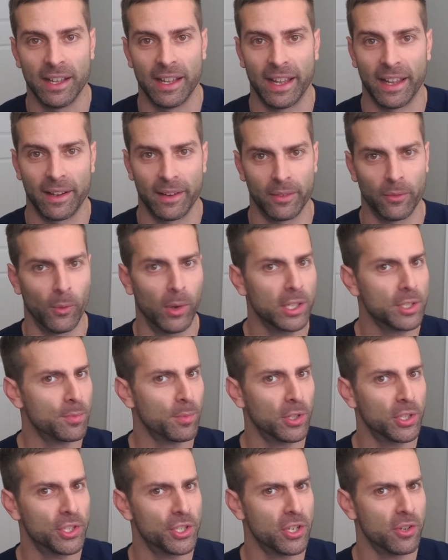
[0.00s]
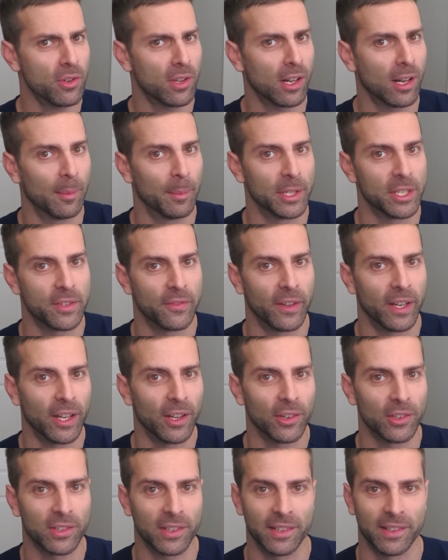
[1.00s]
and watch more Journal Clubish
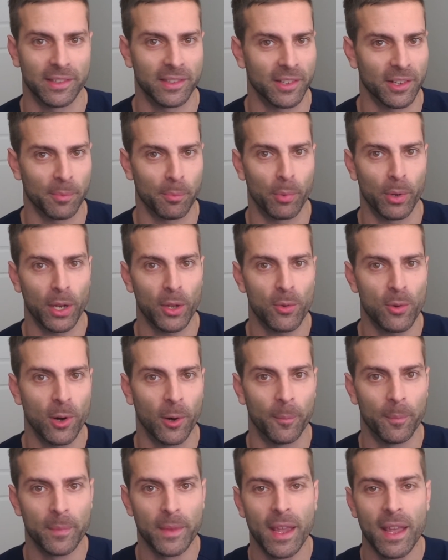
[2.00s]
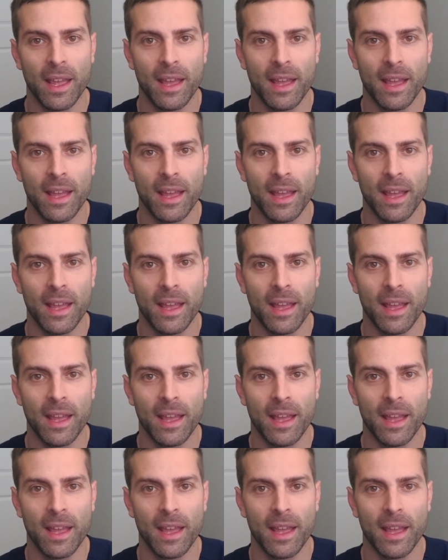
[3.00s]
videos because they're pretty cool.